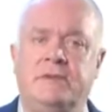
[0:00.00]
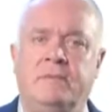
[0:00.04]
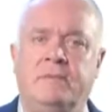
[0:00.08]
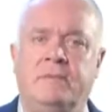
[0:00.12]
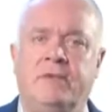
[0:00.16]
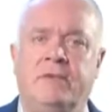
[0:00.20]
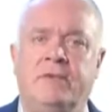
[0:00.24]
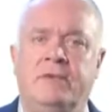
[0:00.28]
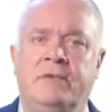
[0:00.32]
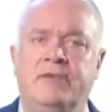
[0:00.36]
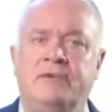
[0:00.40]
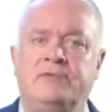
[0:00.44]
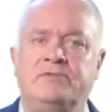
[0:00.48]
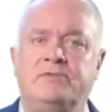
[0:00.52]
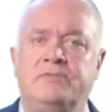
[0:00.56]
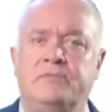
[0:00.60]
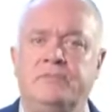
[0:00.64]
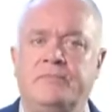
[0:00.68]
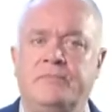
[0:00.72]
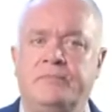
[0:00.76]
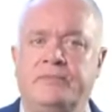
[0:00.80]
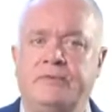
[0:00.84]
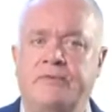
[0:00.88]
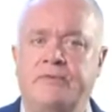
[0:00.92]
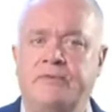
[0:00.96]
may lead to
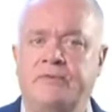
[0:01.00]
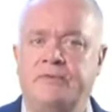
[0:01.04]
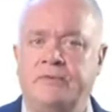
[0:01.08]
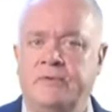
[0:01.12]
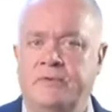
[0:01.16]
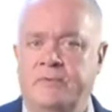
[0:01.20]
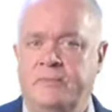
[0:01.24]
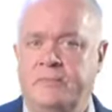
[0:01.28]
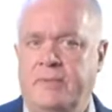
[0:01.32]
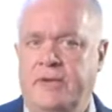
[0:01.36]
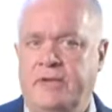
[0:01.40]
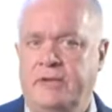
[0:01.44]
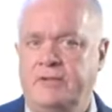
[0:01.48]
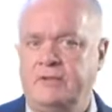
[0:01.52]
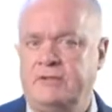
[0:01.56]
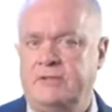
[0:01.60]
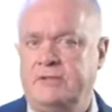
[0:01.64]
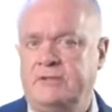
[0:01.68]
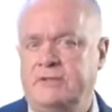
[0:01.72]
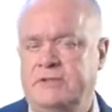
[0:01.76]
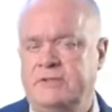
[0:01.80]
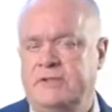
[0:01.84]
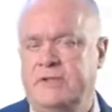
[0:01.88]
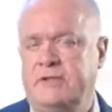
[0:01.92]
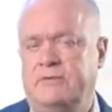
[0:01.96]
improved
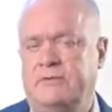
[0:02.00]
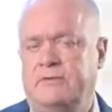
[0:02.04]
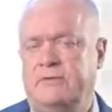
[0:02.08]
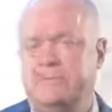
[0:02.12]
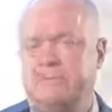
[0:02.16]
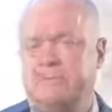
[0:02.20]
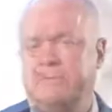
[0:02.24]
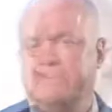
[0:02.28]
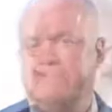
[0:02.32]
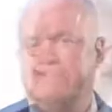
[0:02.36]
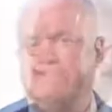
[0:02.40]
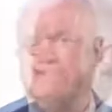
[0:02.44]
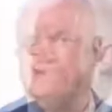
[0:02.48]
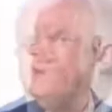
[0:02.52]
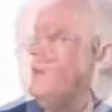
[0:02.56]
patient adherence.